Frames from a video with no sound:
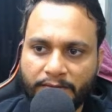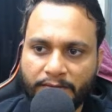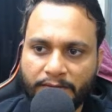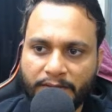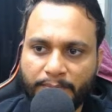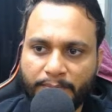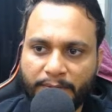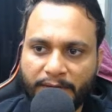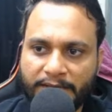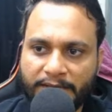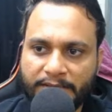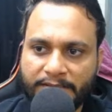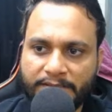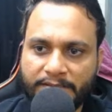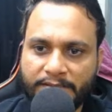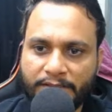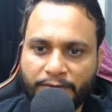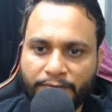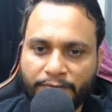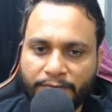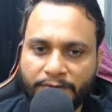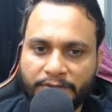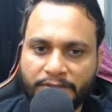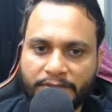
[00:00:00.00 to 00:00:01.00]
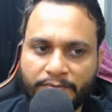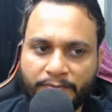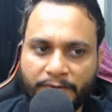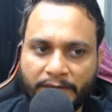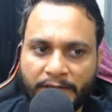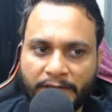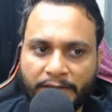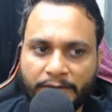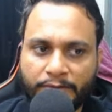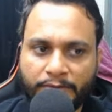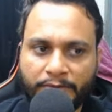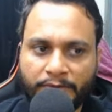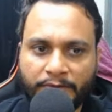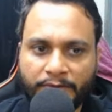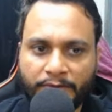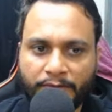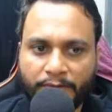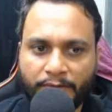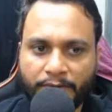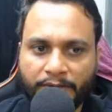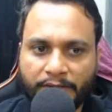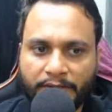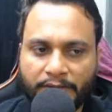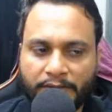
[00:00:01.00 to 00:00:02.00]
The price is the first value.
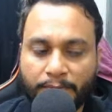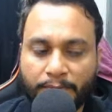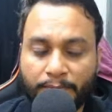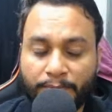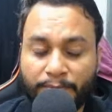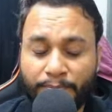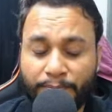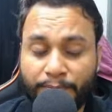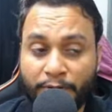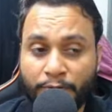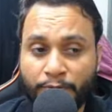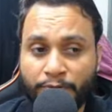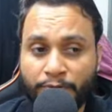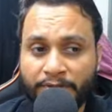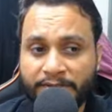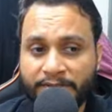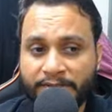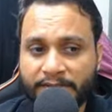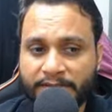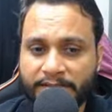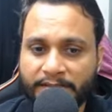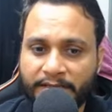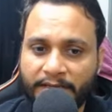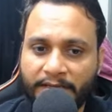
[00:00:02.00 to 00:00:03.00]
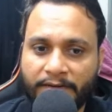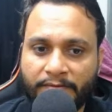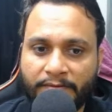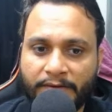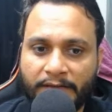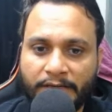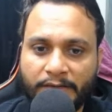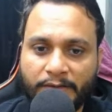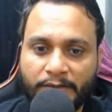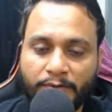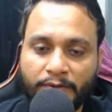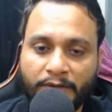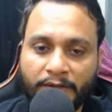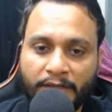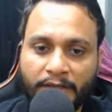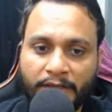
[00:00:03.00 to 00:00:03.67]
Okay, the beauty is the second value.